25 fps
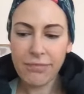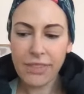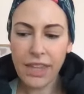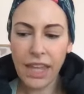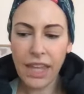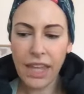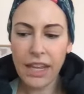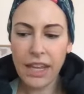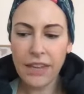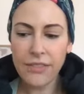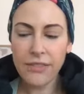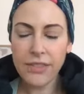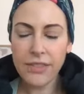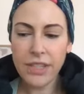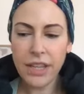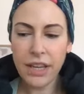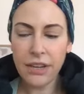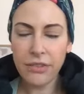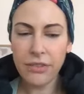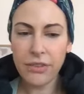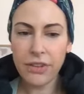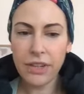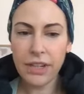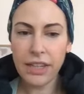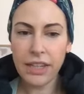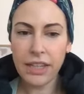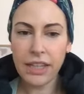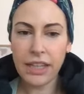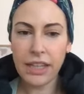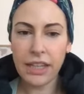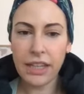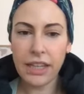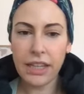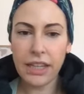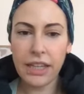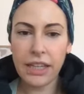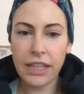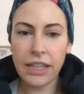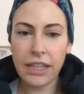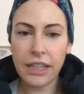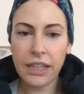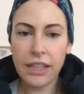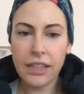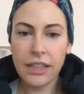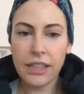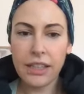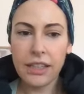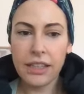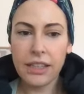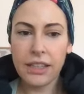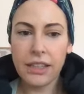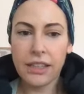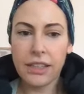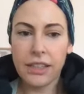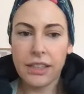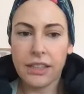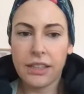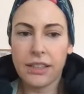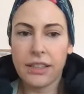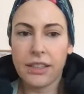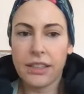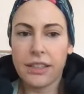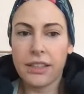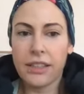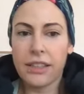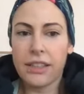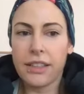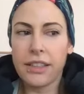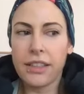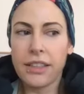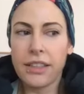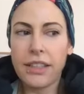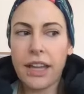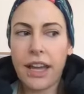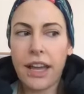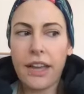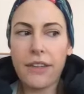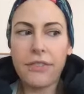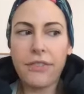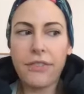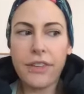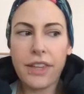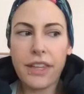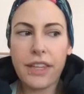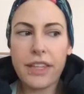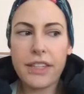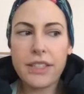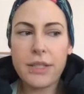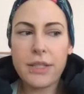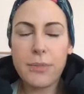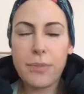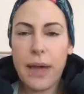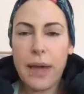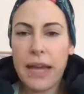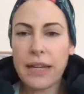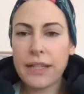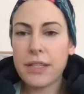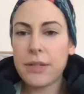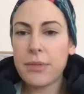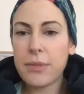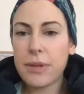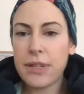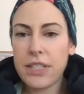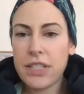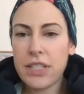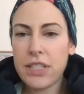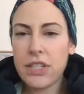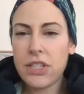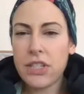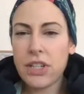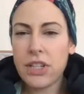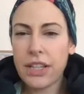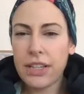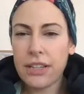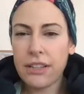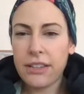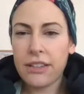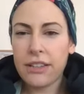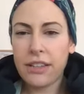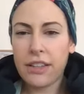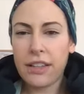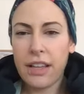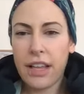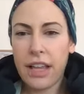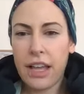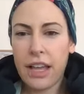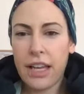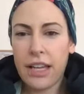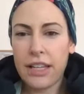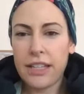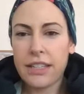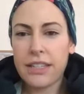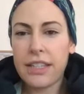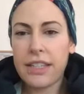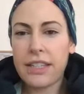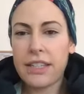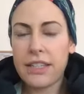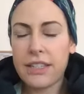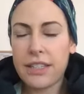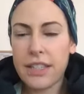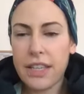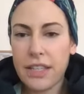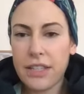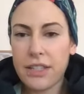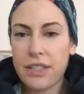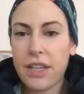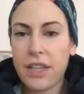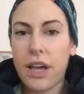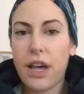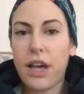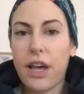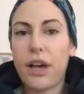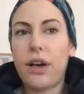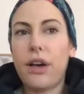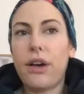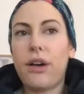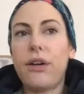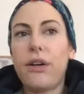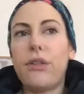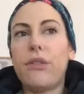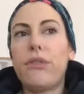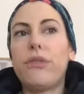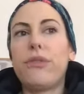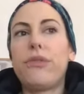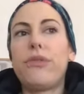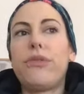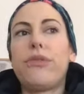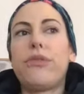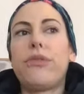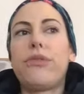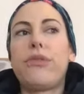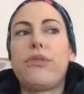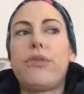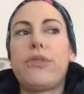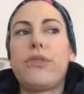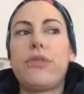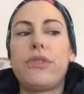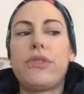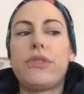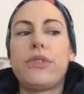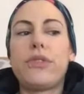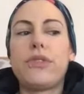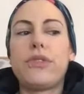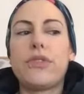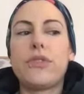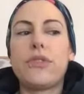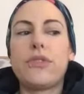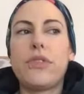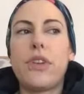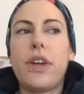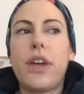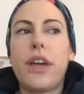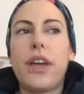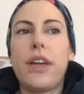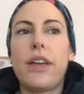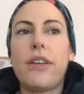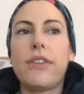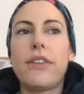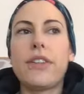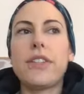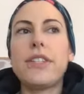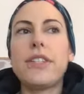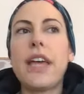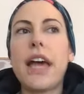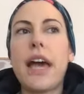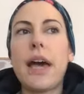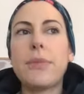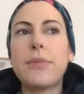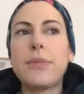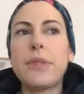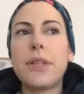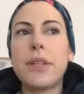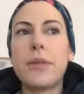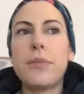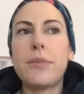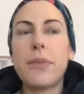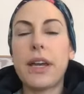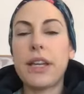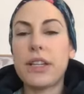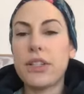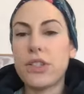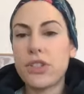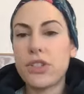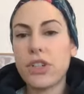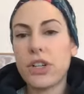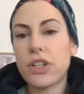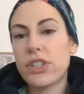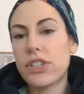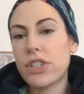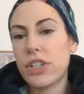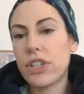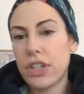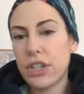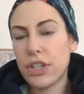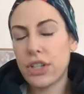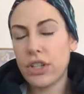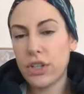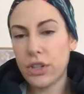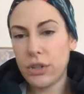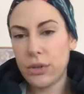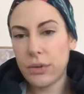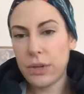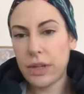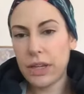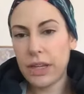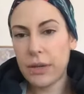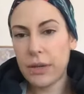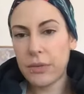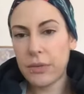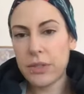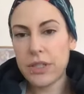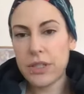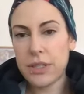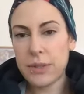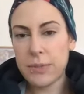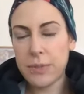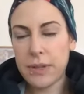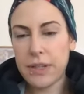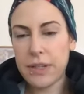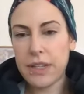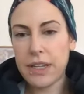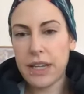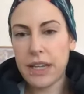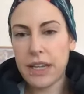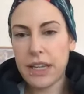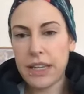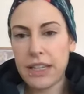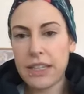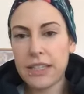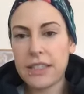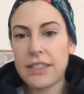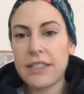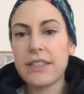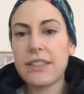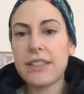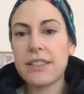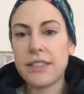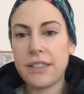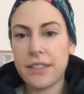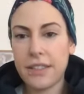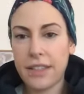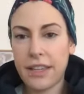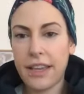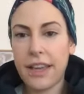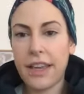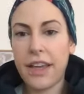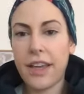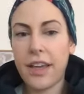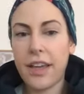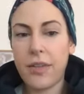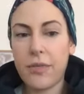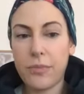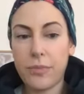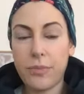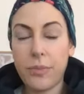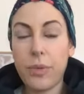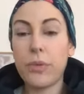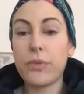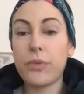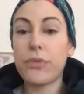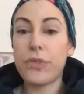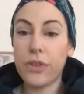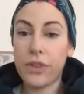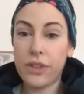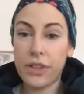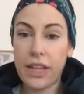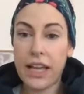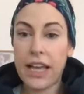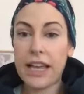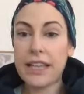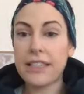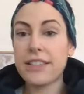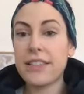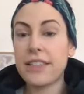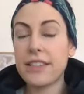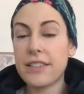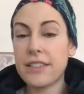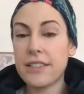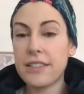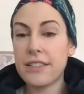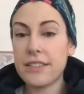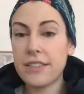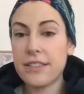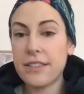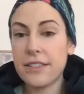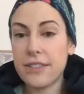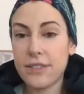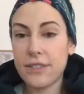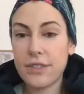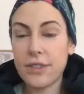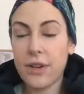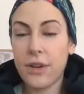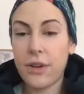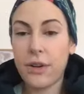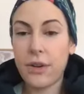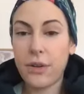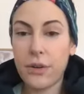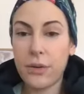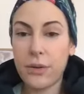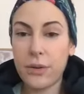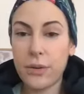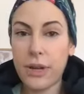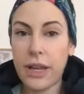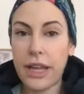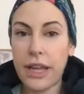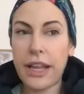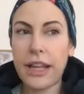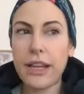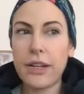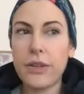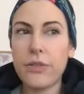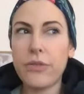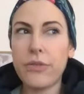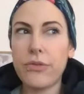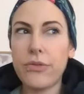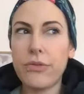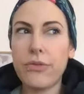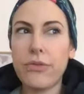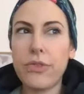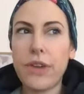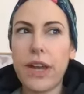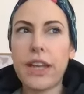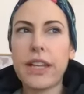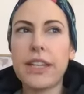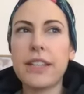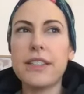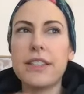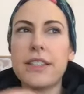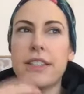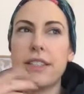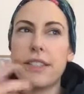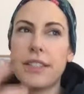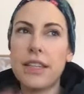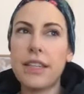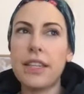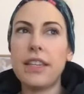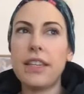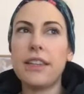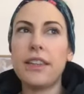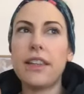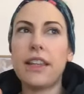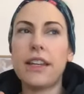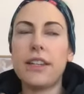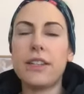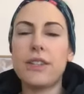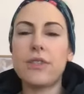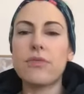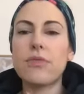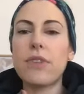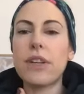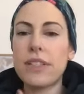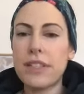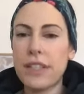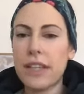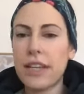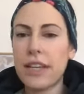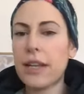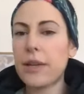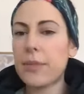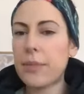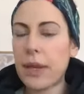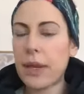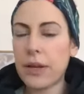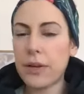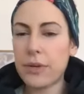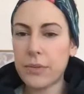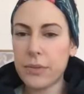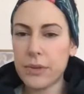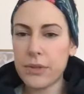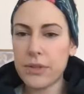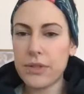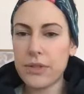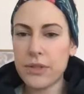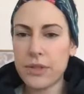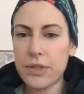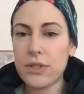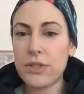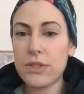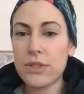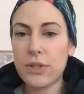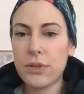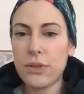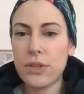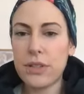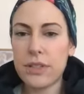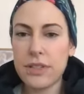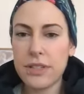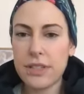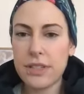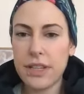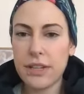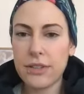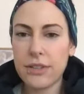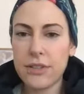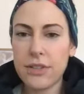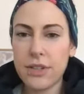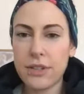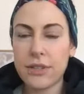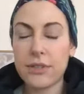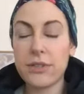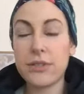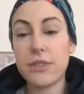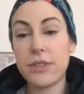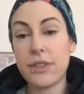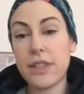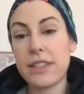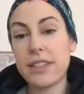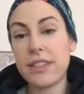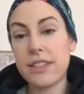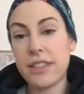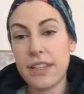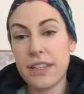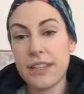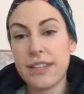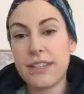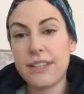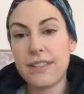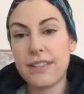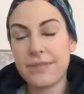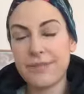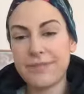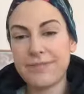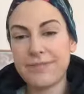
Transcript: And I definitely, yeah, I feel like it's impacted my teaching a lot in the sense of I've adapted my instruction and cueing, which has been nice, but for classes. So, and I can see that it's resonating better with the students now too. So that's nice.